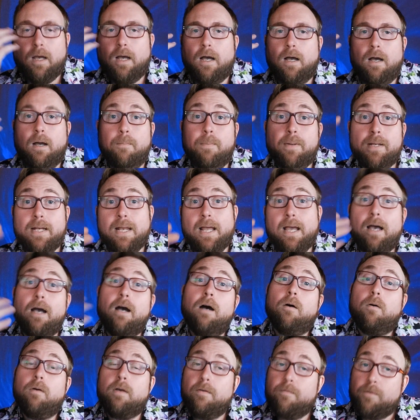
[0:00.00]
But
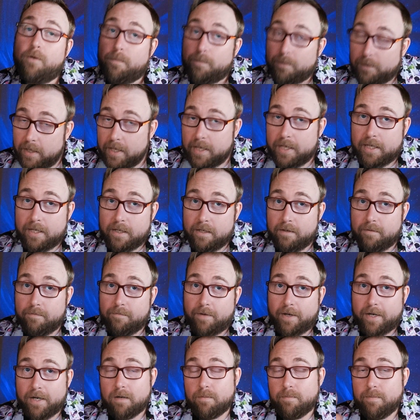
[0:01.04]
now, if you're playing in an
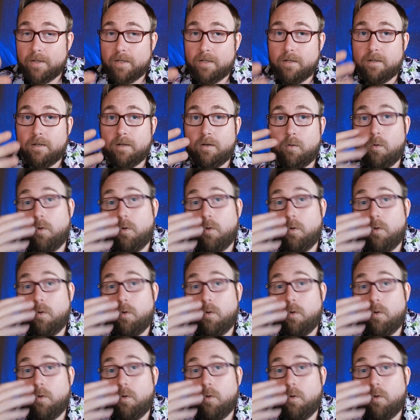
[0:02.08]
environment,